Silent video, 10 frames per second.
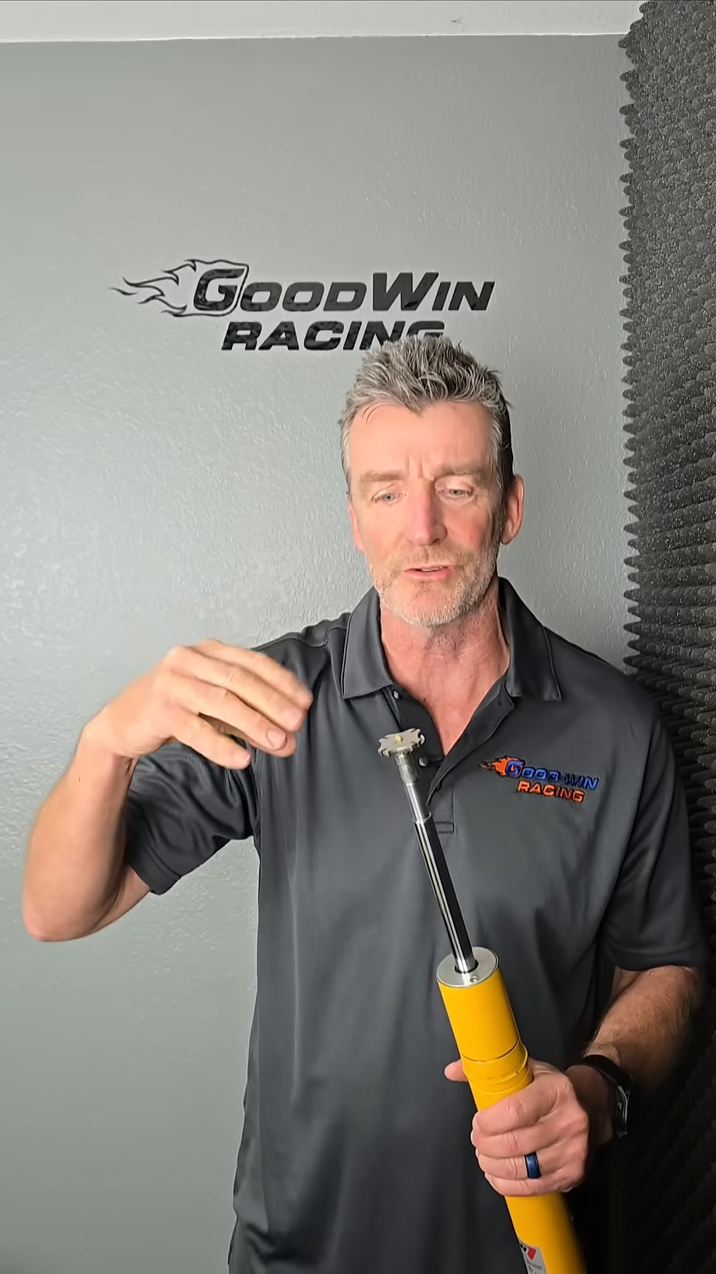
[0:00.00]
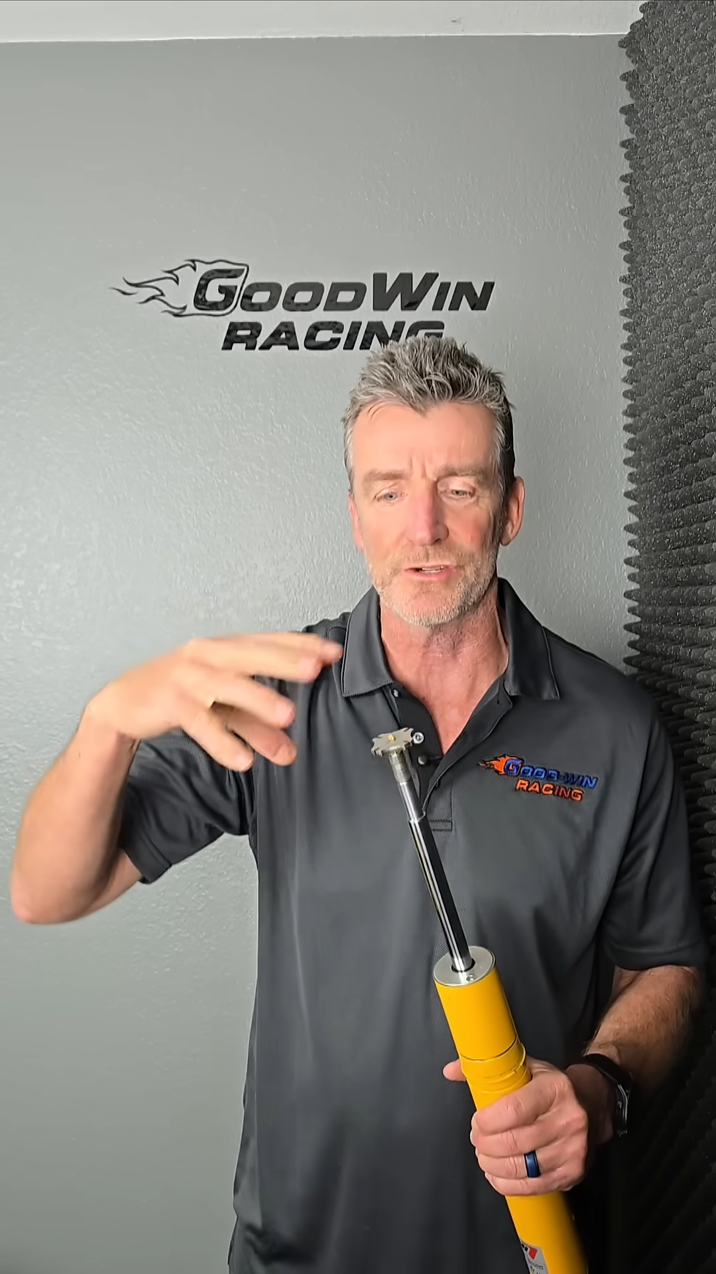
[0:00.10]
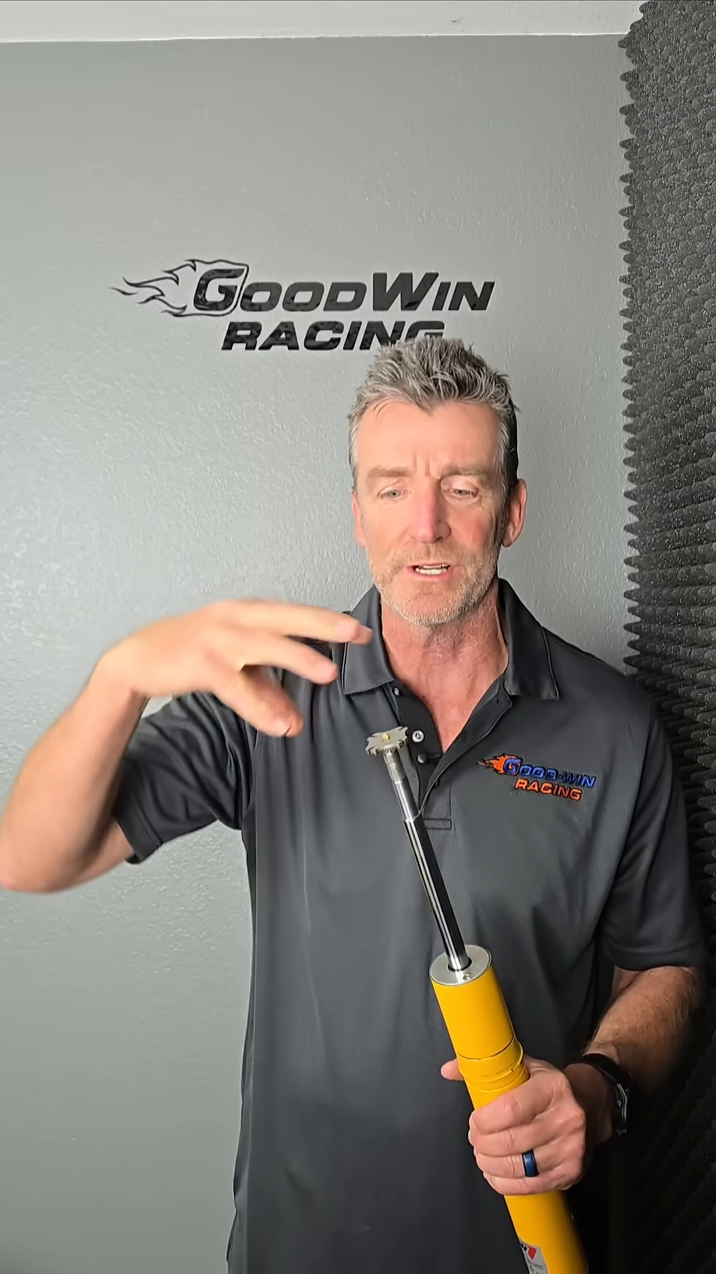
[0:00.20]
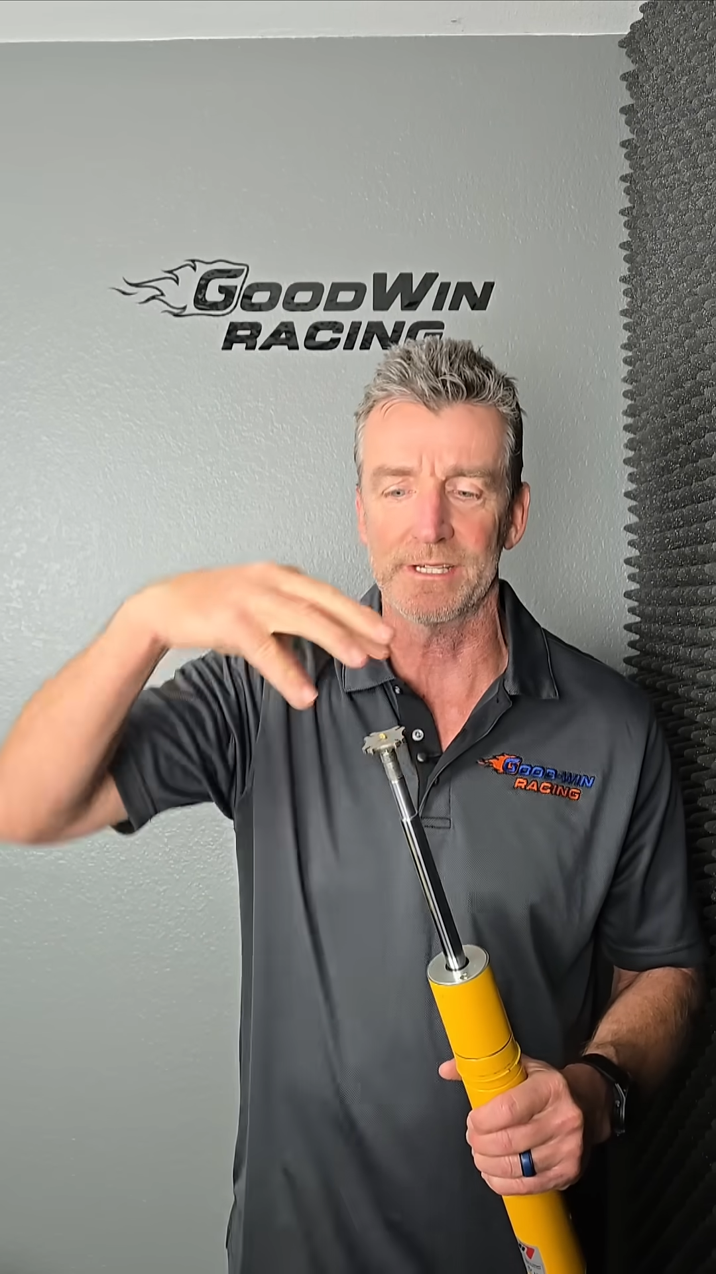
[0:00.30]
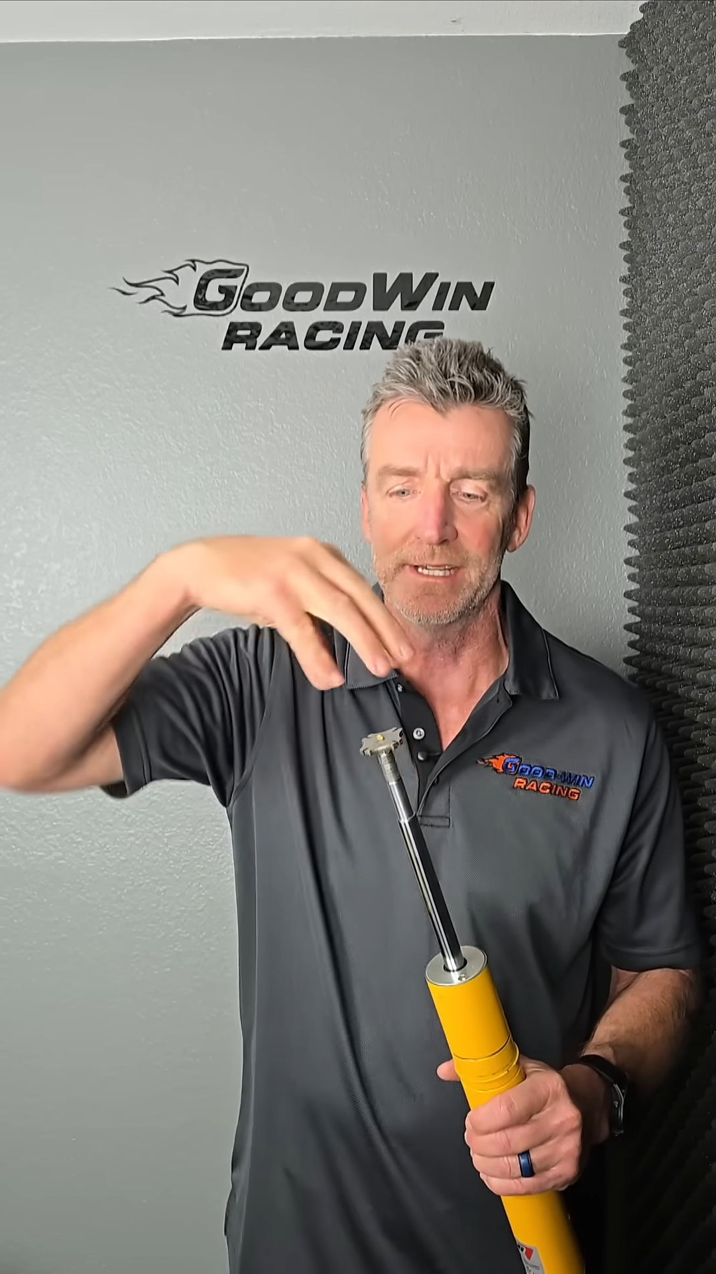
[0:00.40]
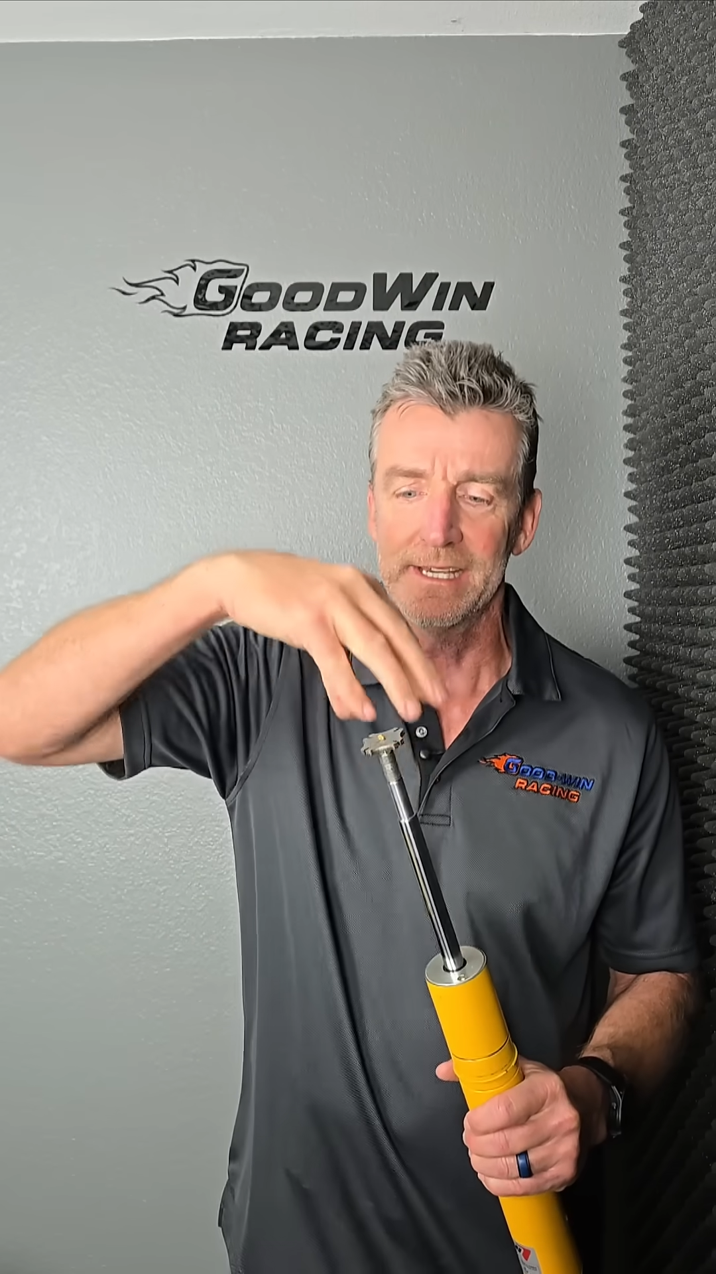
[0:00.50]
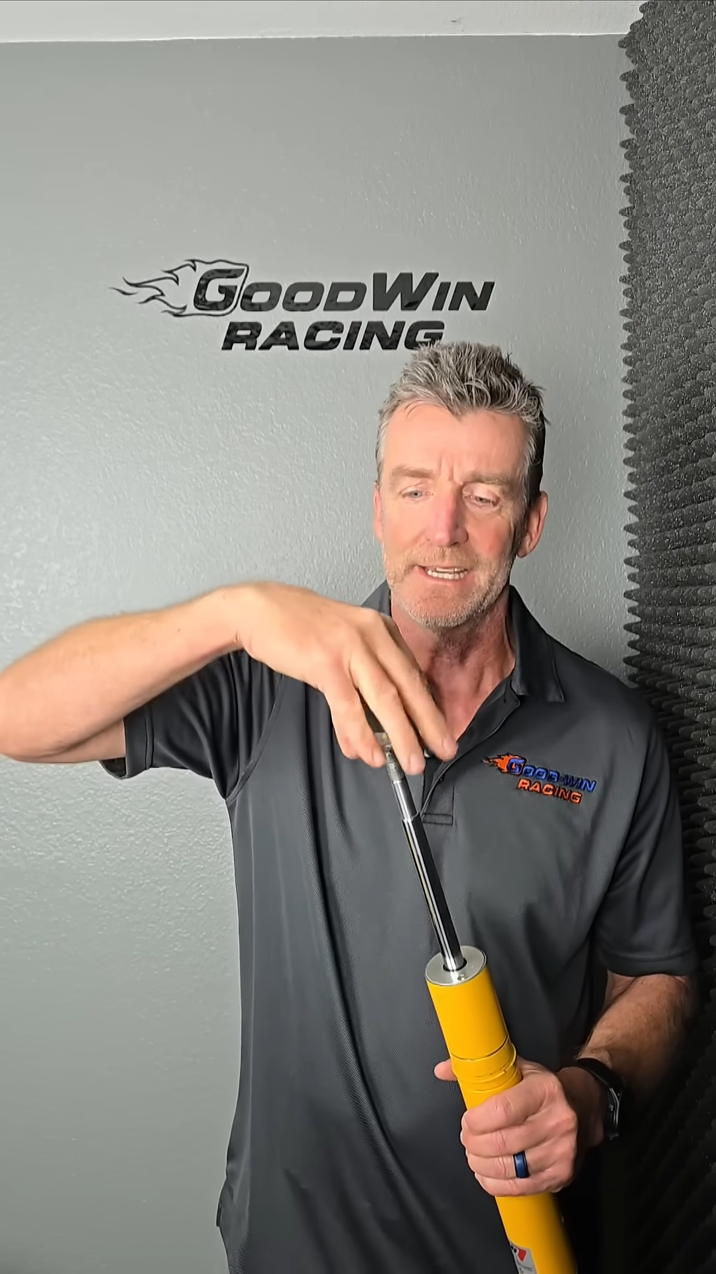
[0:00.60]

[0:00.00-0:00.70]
trunk,